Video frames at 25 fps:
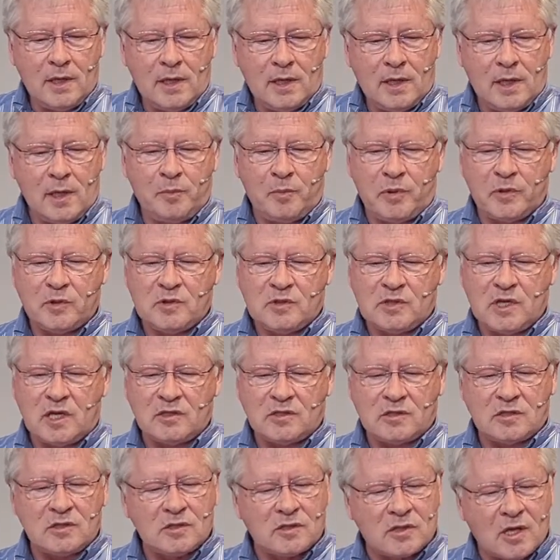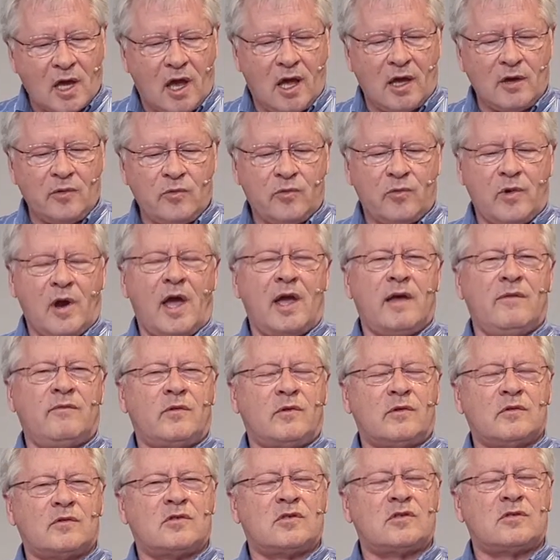He possesses
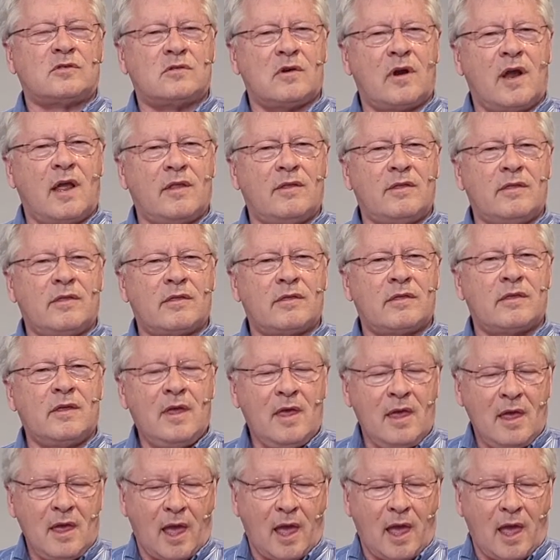unrivaled strength.